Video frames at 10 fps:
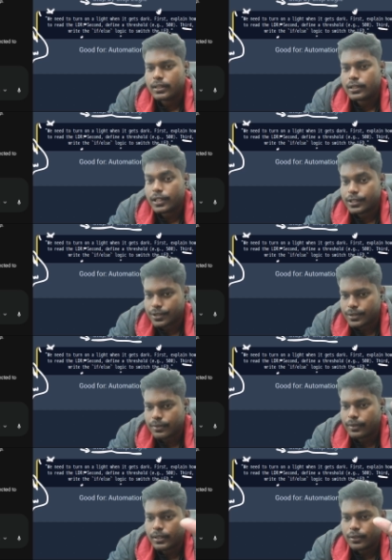then the
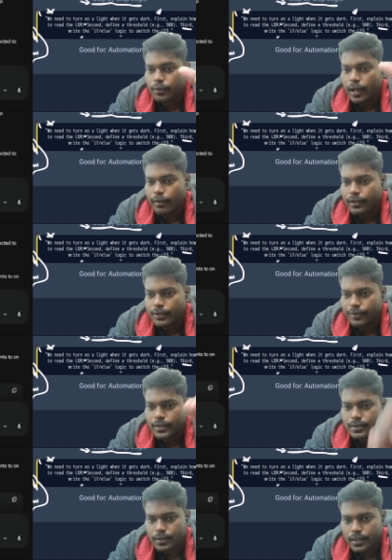resistor whether you have
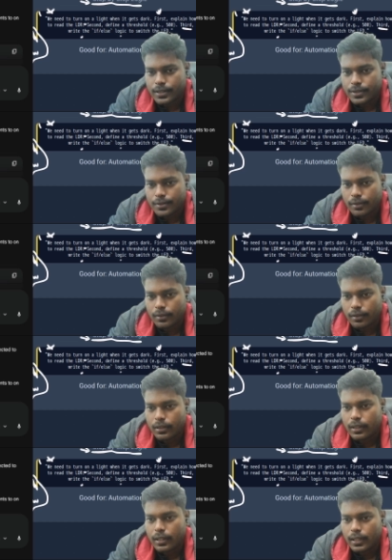interfaced the resistor or
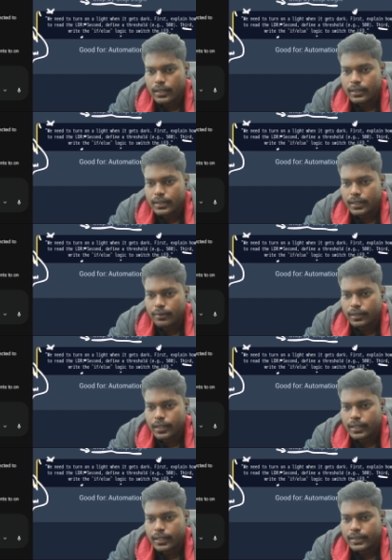not, see
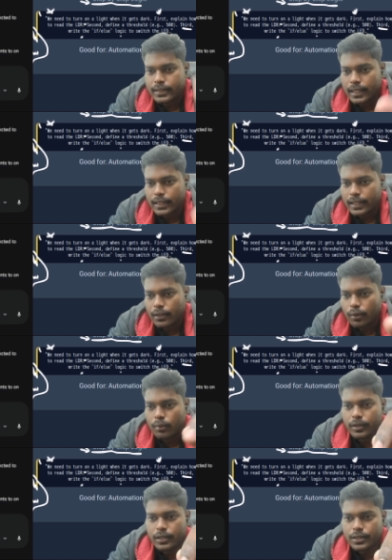whether it is 10
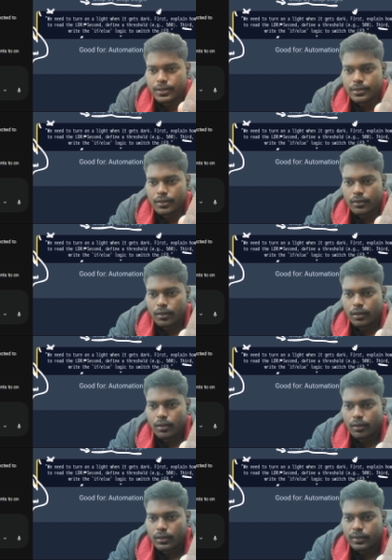kilo ohm resistance or
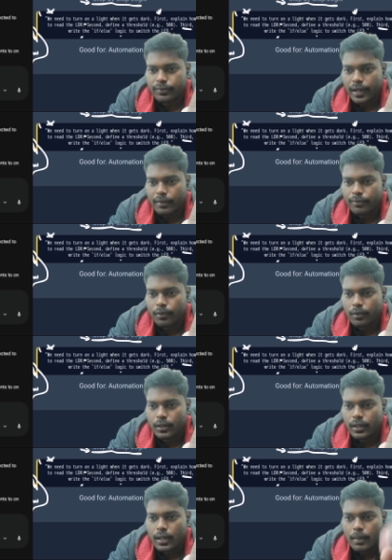not, or the 5
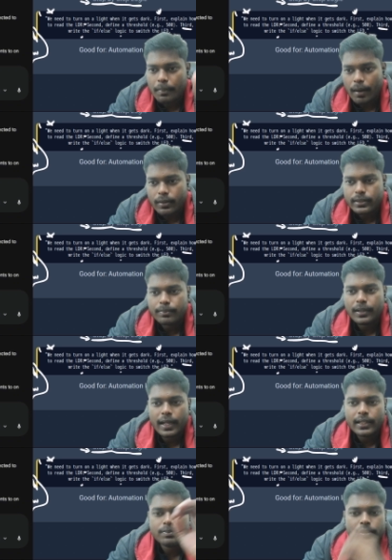volt power
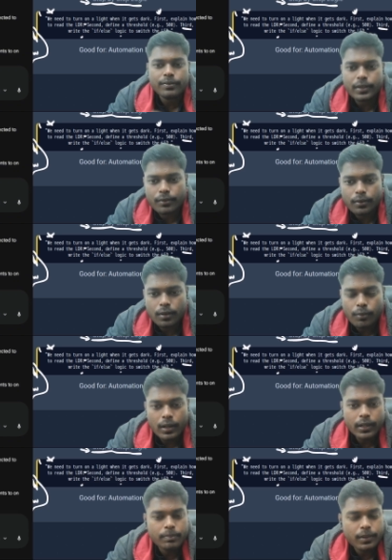supply is
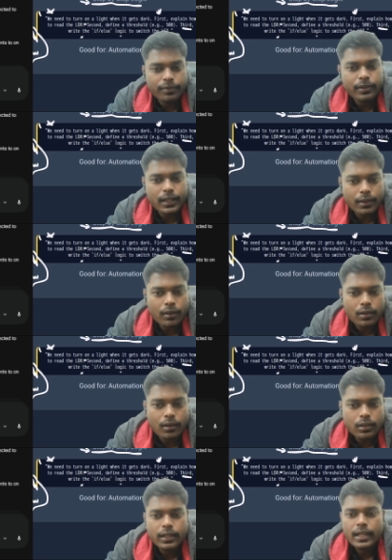working perfectly
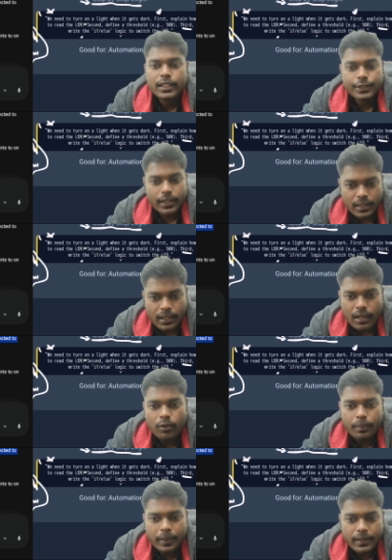or not, check the
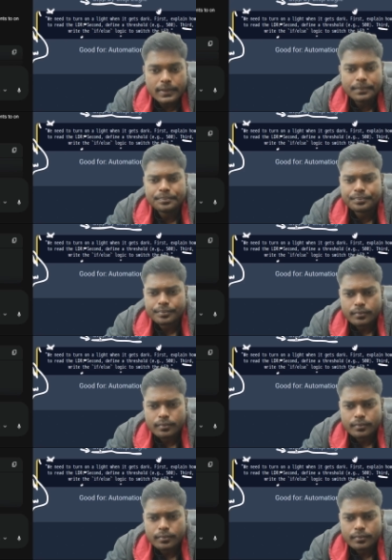ground pins,